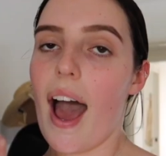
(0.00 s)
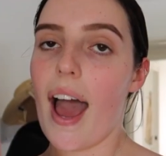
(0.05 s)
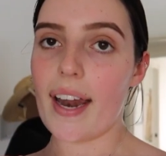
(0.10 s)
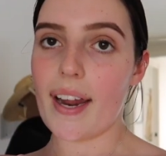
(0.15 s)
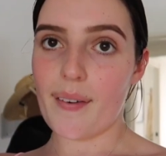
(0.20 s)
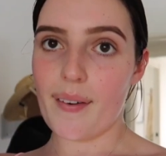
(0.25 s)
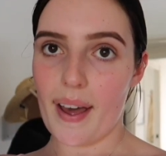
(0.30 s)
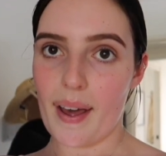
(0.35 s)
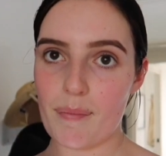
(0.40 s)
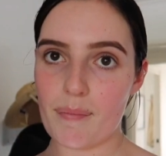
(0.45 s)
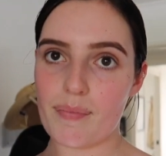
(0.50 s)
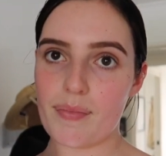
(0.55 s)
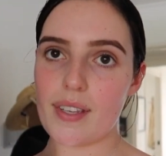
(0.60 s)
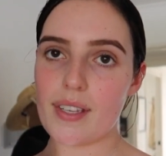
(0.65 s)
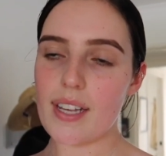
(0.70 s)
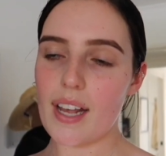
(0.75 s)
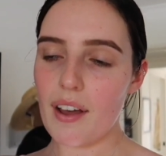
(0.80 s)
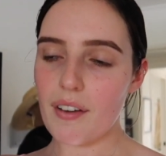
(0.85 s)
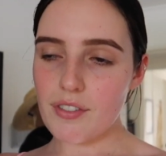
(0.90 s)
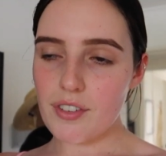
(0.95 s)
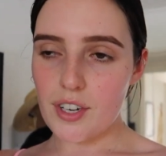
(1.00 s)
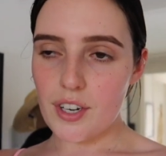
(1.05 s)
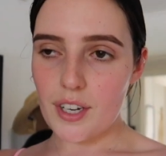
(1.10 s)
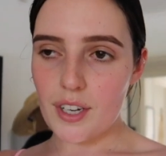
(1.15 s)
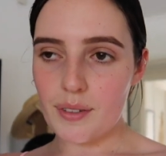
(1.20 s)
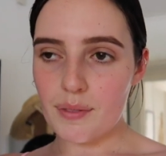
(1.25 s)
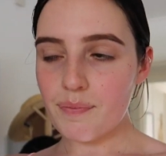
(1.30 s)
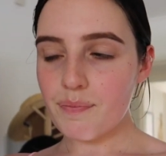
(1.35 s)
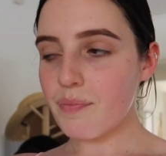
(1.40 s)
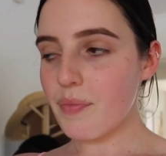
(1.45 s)
Anyway, this
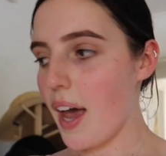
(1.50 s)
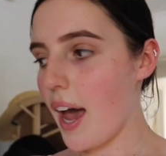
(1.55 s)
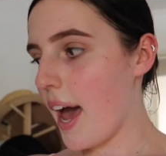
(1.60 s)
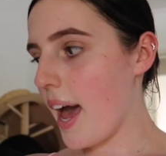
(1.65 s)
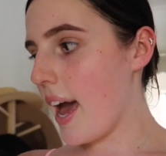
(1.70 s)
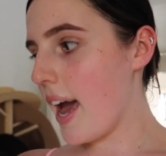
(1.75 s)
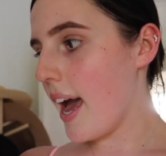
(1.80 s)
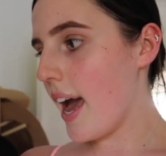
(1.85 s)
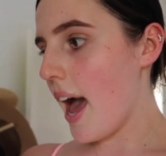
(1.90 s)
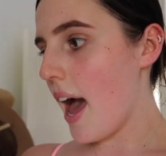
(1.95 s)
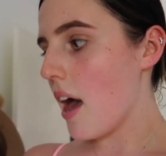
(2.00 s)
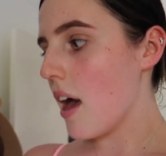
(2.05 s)
afternoon I